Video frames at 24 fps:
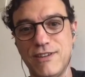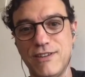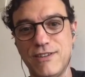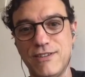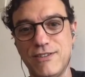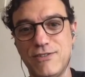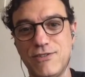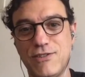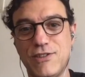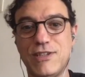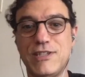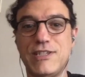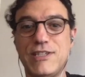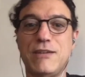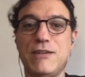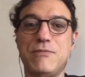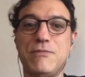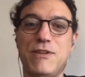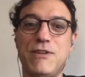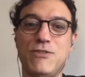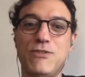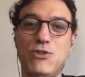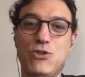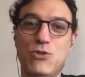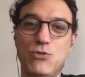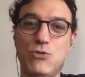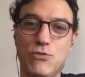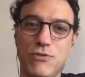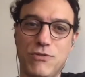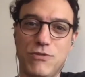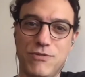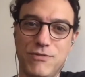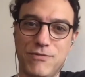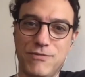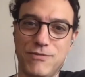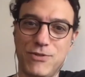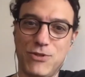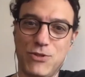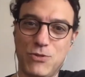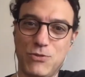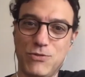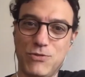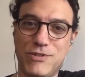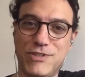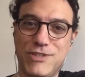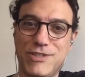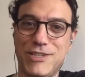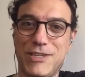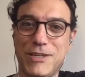So sometimes I have two two